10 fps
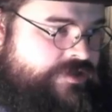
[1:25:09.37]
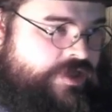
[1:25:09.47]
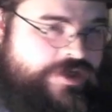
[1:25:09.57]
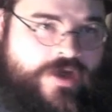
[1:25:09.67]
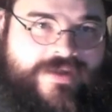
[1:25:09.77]
who
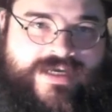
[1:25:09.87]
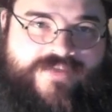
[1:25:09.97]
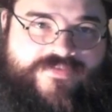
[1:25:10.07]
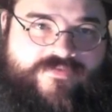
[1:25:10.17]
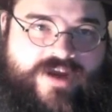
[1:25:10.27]
don't know, at the
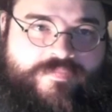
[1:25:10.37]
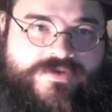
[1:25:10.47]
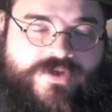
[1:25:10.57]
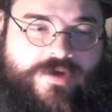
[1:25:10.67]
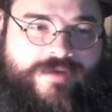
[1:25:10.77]
end of every
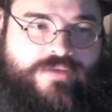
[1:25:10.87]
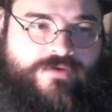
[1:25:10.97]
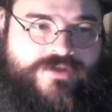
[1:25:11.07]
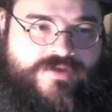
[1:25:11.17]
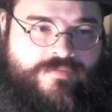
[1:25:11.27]
episode, I
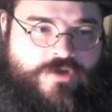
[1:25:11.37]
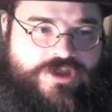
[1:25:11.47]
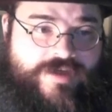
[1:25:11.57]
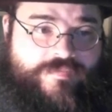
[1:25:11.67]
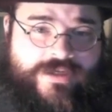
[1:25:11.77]
blow a smoke
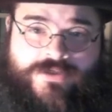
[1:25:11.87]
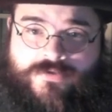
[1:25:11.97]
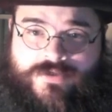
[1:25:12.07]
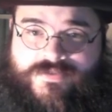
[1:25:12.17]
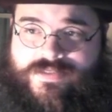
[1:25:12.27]
ship
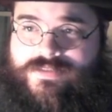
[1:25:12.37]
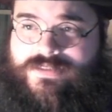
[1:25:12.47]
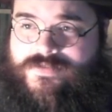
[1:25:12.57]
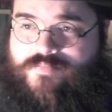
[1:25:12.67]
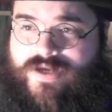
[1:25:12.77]
into
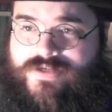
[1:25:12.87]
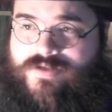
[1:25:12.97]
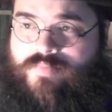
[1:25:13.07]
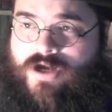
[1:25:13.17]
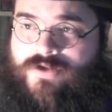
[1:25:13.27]
existence based
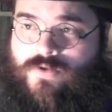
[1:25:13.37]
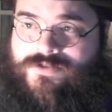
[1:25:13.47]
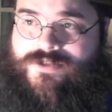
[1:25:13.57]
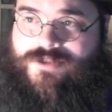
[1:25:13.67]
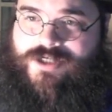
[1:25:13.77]
upon your
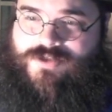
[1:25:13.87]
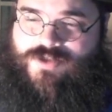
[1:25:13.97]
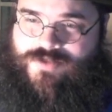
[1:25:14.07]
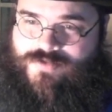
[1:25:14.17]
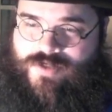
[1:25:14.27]

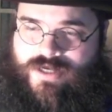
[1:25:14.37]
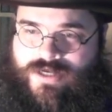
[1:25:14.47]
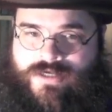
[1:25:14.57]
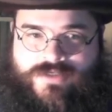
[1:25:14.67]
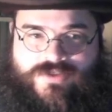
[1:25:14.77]
suggestions.
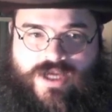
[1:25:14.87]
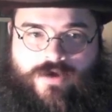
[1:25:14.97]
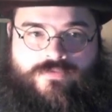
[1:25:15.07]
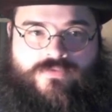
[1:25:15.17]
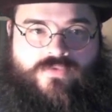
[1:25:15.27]

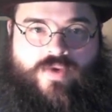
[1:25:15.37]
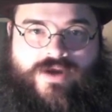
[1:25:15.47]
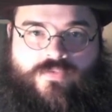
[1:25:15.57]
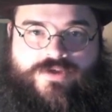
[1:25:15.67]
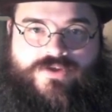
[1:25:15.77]
So,
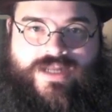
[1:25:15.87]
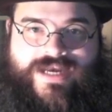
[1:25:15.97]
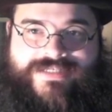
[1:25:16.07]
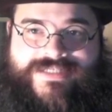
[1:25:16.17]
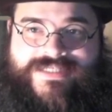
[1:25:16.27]
what would you
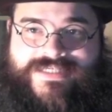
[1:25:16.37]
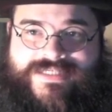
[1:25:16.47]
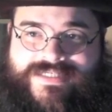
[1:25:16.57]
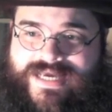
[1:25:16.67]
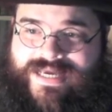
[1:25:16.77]
like to see
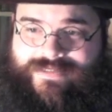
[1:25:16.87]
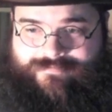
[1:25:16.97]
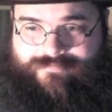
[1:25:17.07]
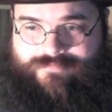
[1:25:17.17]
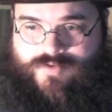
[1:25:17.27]
today?
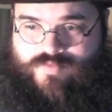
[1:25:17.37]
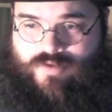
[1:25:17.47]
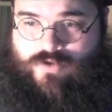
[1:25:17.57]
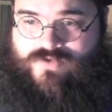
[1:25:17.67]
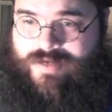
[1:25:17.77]

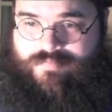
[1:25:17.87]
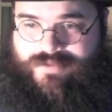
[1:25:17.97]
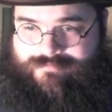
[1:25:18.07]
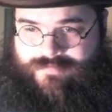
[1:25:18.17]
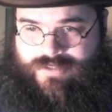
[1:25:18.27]
Smoke
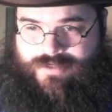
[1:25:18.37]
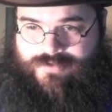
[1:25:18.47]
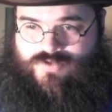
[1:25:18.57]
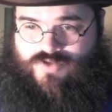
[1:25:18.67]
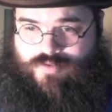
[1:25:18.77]
Zeppelin?
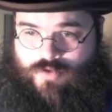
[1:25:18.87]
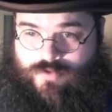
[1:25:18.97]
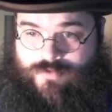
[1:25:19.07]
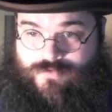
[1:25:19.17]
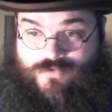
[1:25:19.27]

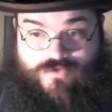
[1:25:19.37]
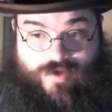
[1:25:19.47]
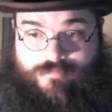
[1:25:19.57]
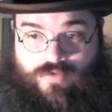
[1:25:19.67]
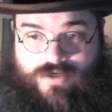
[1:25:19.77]
Smoke
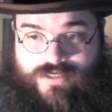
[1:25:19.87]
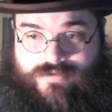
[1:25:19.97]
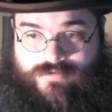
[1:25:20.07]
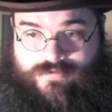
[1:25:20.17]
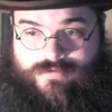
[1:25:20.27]
Submarine?